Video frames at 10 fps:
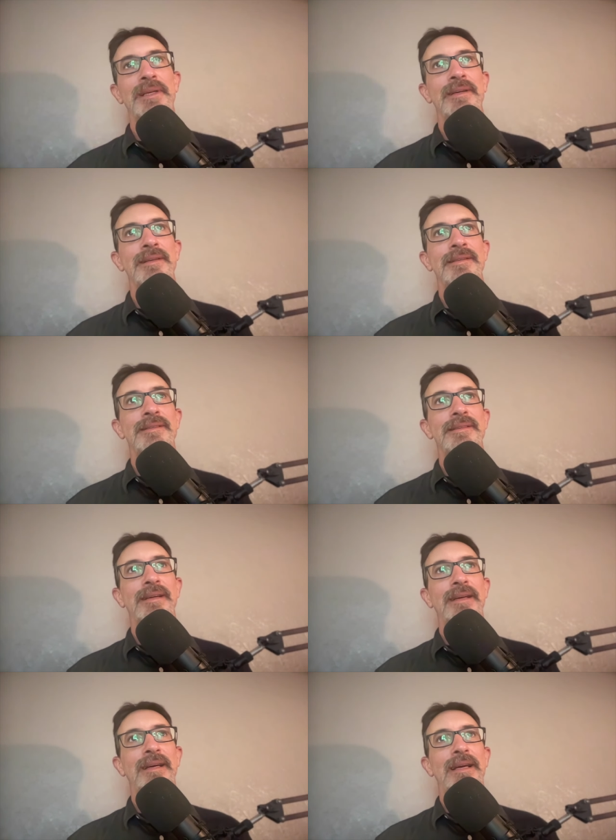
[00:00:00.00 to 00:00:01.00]
because
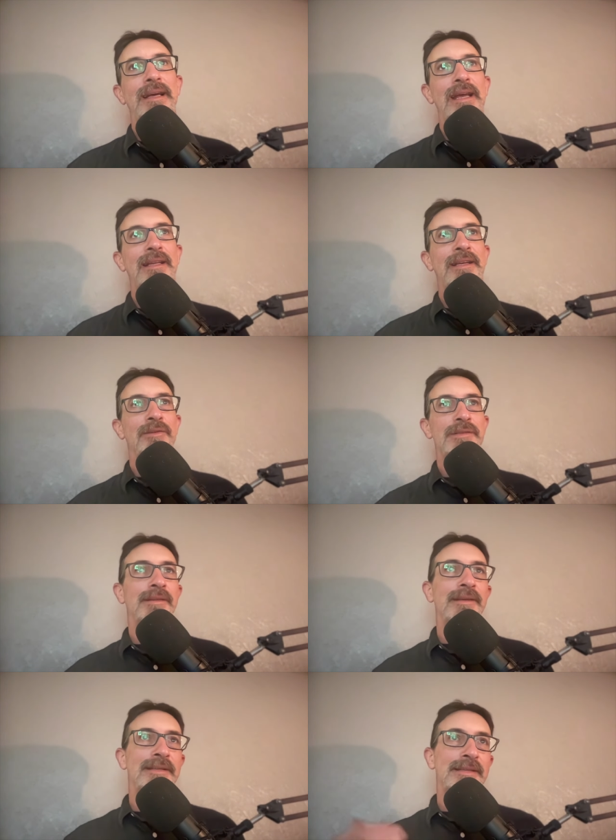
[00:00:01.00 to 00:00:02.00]
it goes
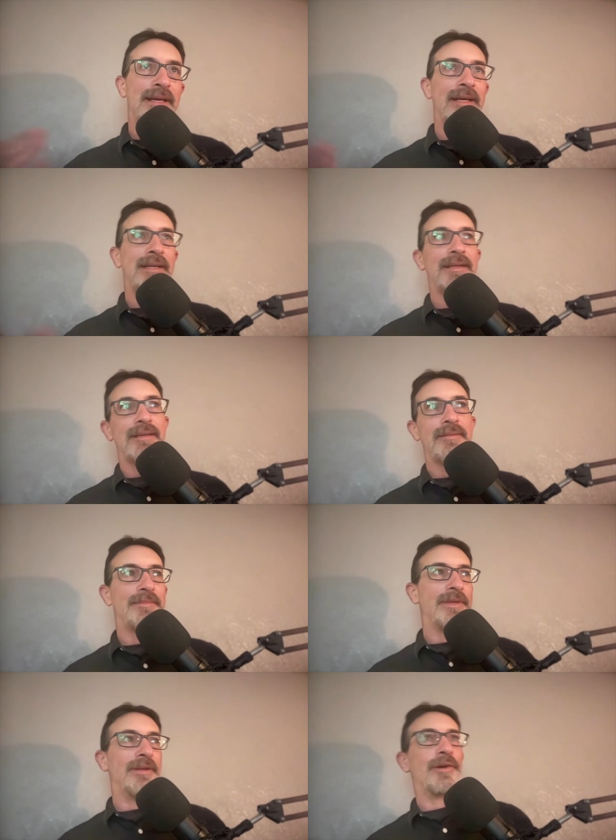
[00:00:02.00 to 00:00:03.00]
to this like,
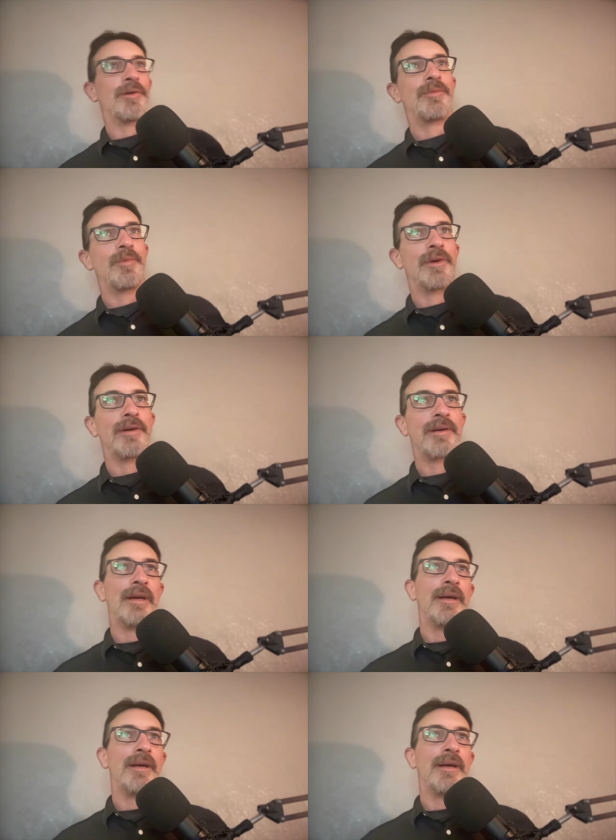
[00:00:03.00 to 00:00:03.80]
you know, we're